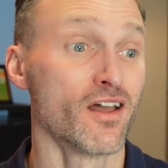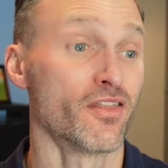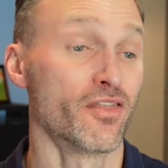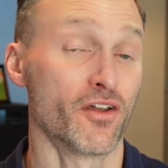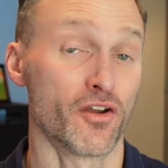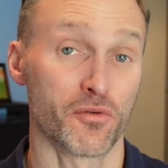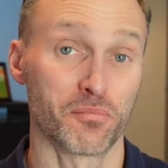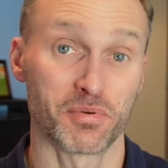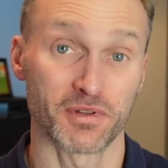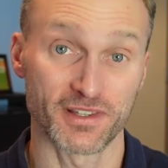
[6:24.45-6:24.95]

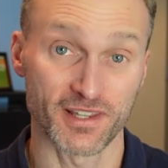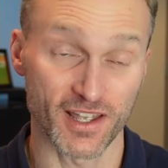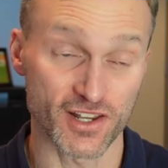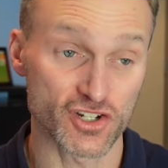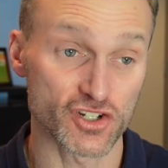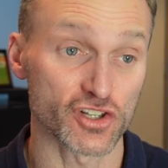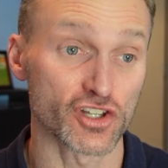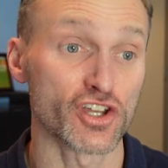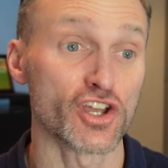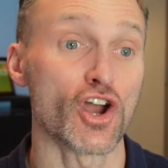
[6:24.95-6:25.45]
there
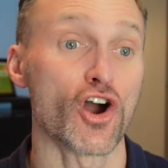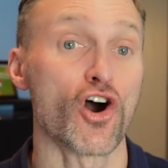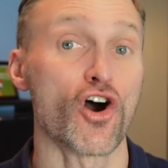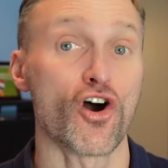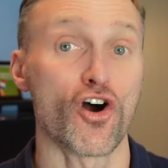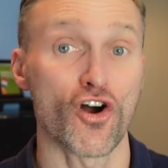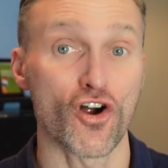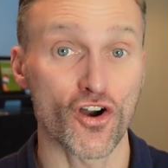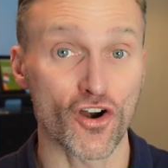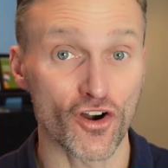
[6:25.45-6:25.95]
potentially
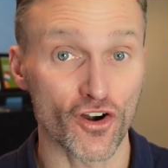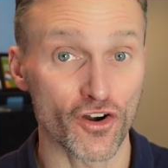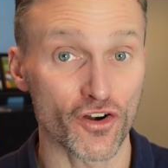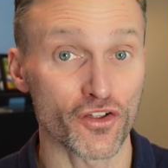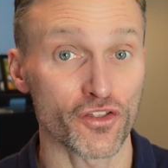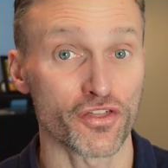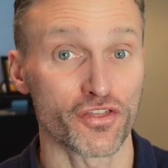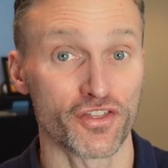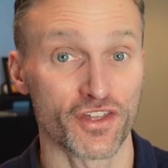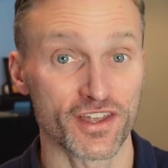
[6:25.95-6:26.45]
are
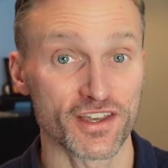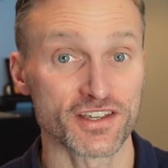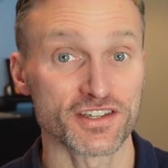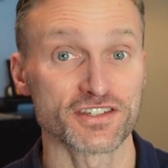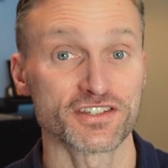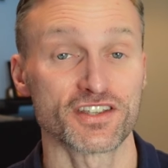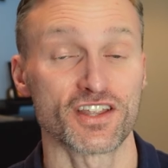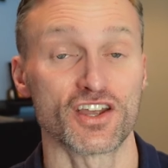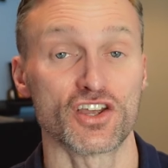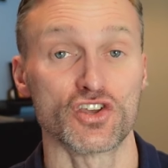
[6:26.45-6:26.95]

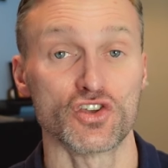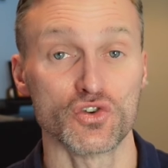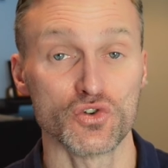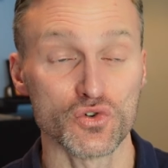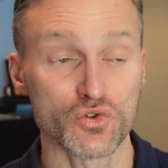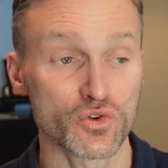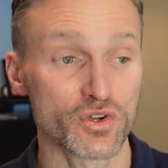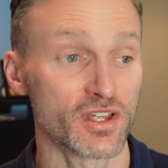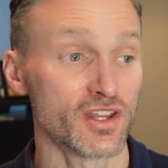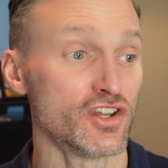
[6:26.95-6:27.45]
things that
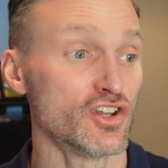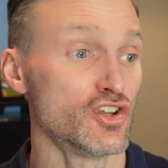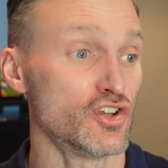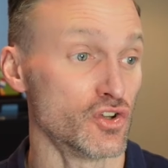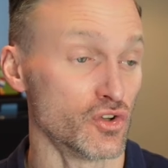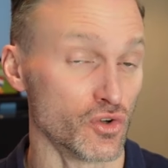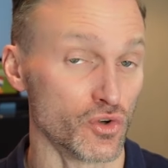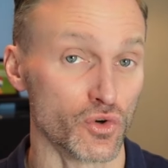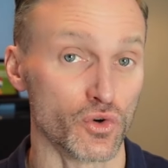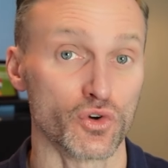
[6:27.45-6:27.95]
you can
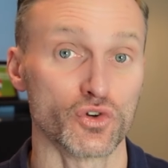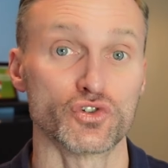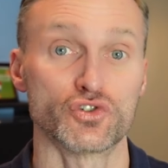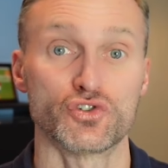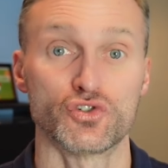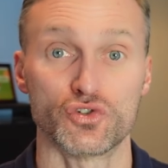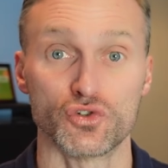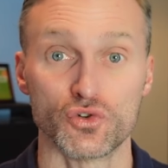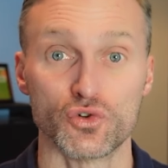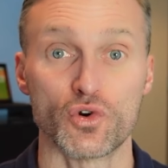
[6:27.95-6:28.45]
do
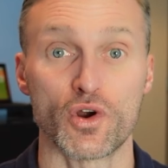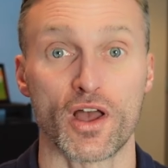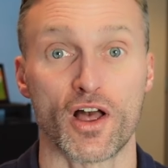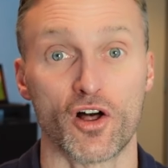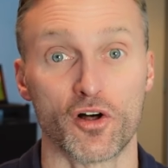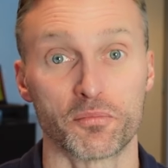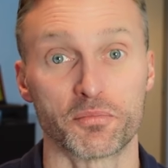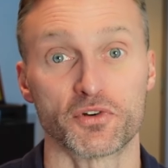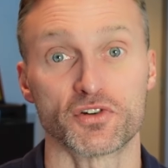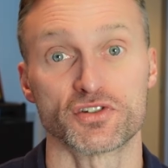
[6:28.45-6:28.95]
to
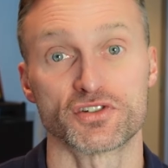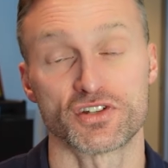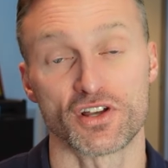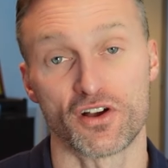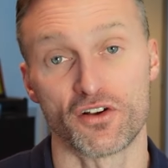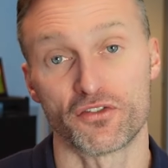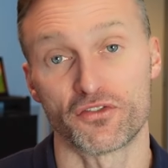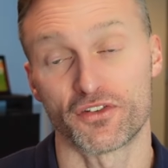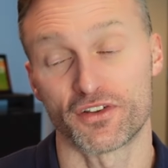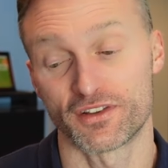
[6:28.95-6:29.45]
help
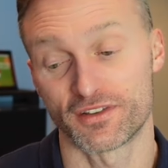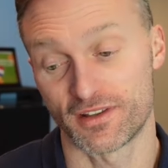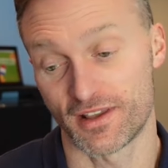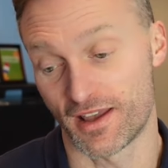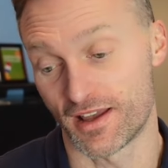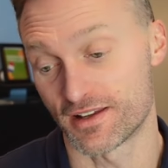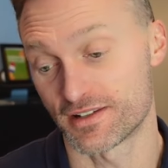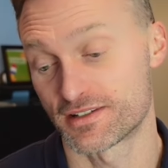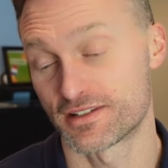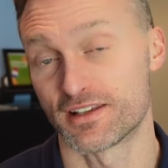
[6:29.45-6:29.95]
yourself
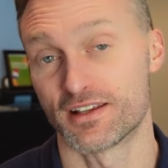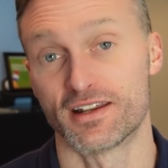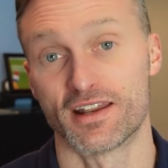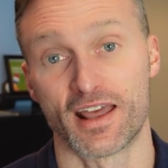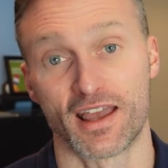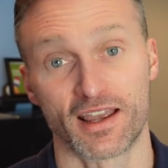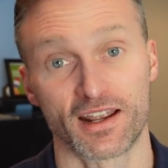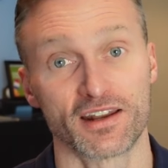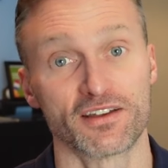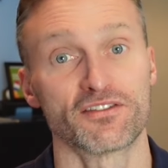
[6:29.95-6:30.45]
test
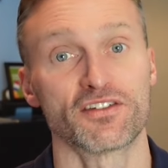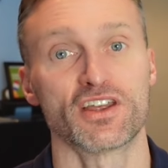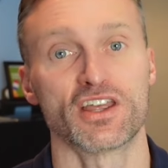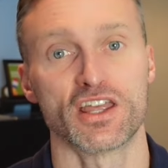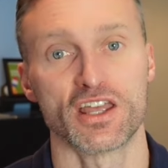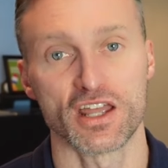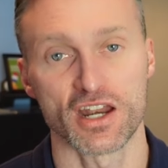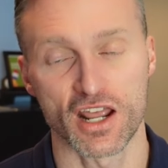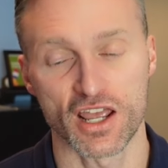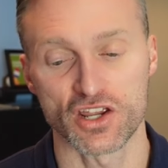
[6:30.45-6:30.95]
negative
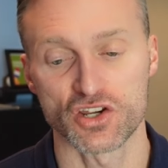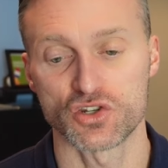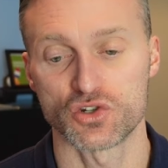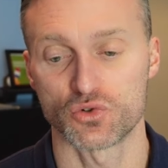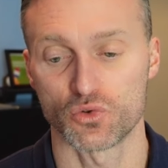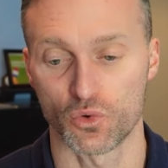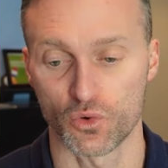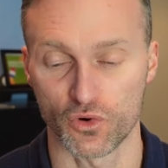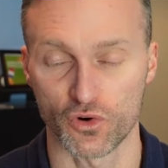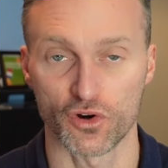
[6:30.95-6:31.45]
in a
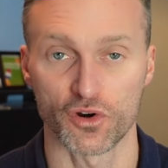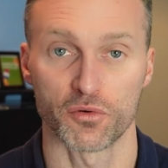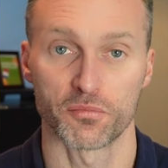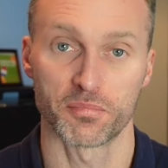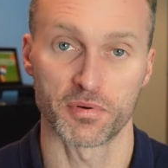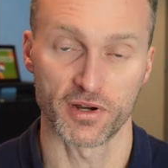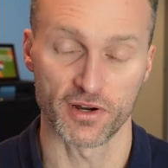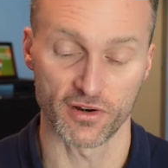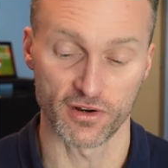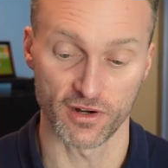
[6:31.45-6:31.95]
shorter
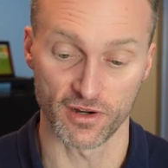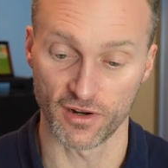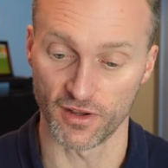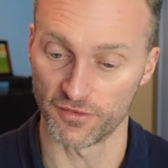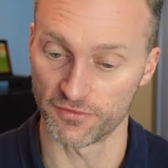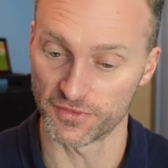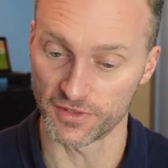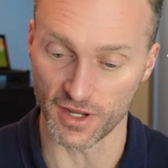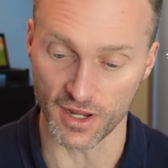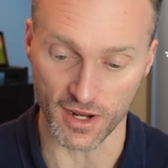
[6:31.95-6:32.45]
period
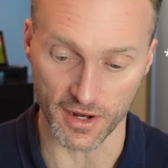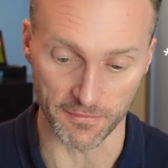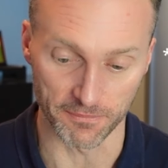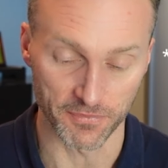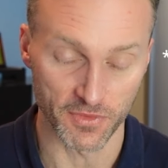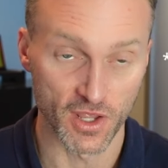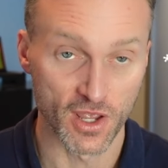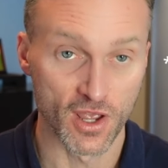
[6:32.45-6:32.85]
of time.